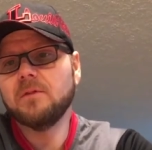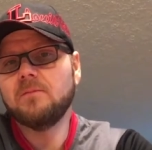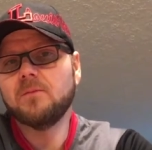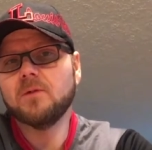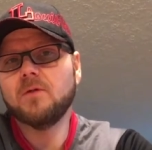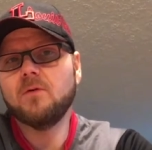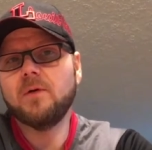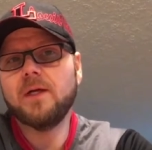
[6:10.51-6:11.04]

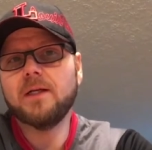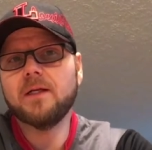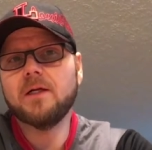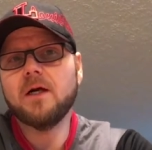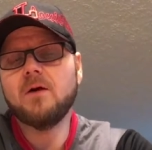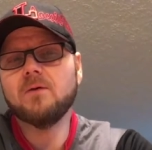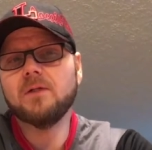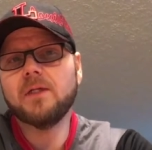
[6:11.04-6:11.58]
I'm gonna go ahead and
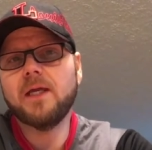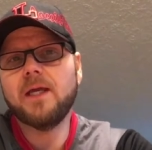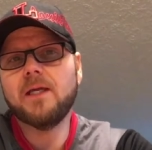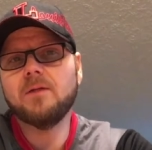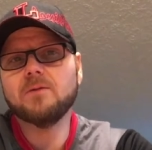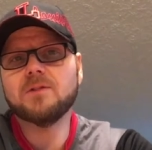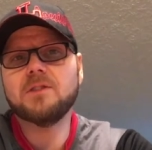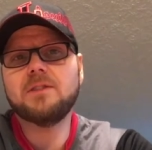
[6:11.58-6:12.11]
call it day,
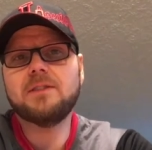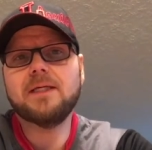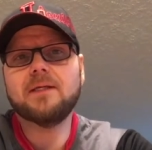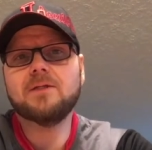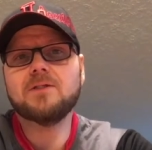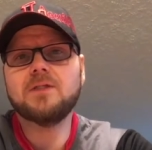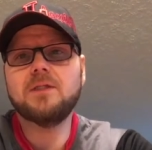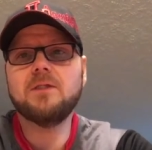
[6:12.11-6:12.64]
go sit down
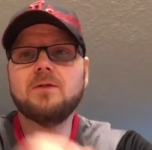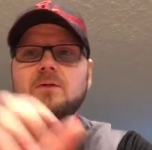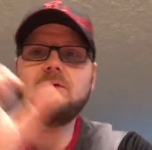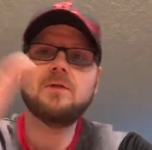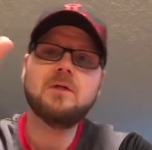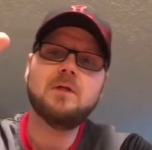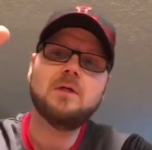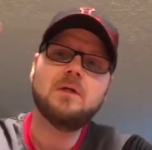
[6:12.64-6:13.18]
and chill,
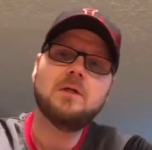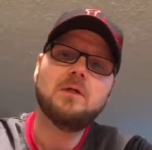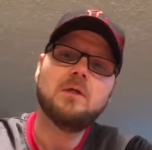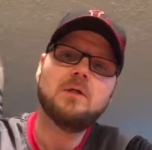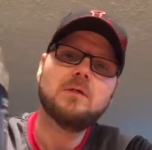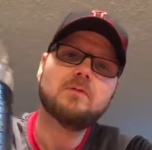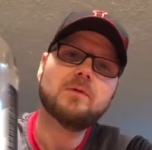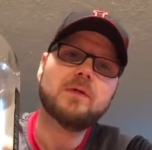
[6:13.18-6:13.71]

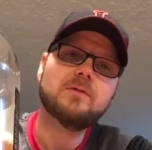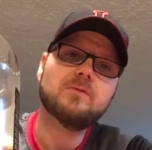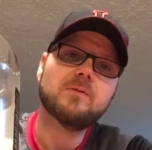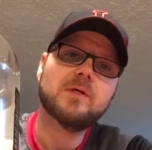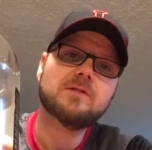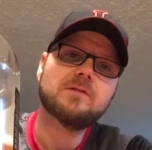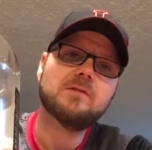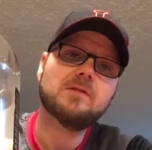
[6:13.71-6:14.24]
drink the
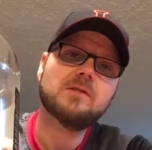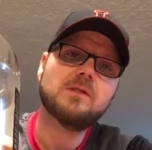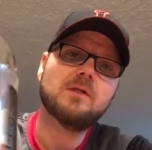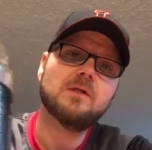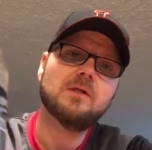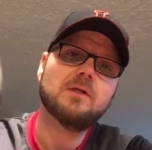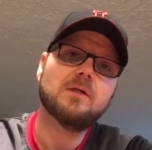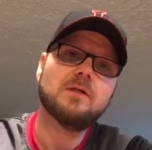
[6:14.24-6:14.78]
rest of this
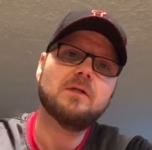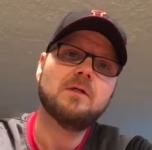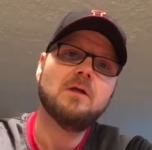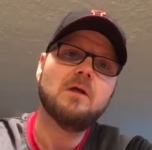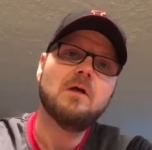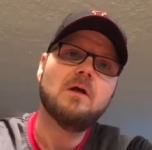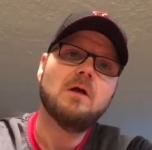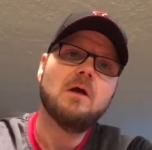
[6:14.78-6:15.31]
here
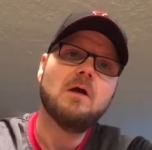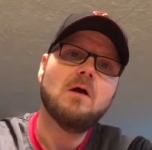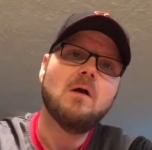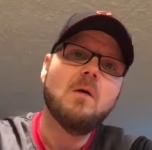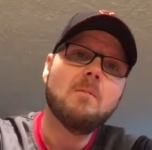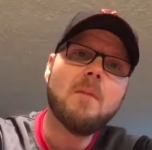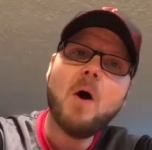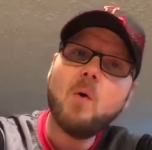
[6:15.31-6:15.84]

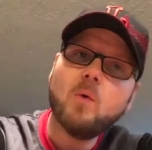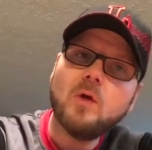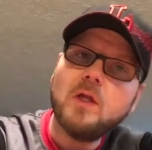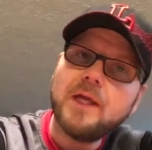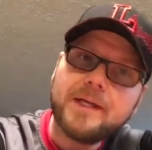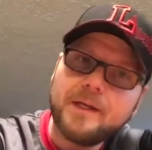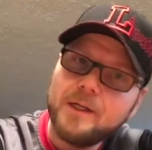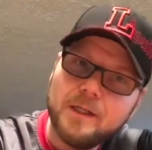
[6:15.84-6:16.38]
malt
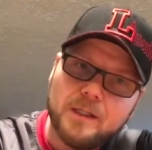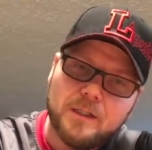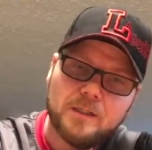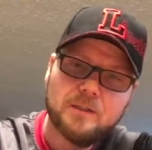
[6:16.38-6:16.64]
liquor.